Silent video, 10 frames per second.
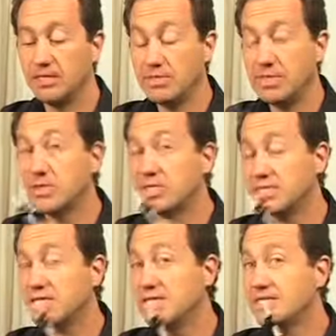But you can
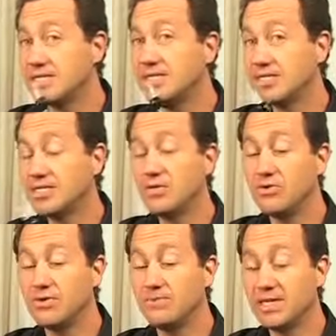see
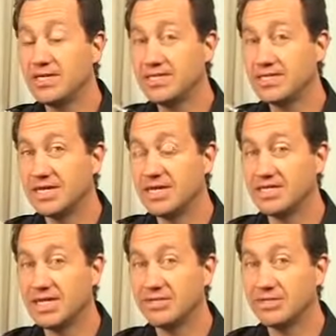C2 in many stars
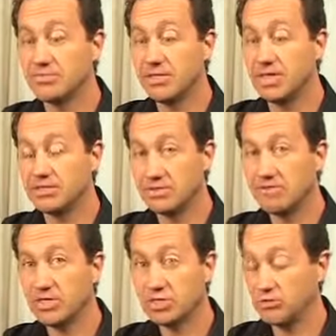out in space. It's a
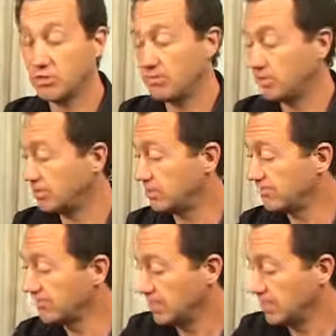very strong bond.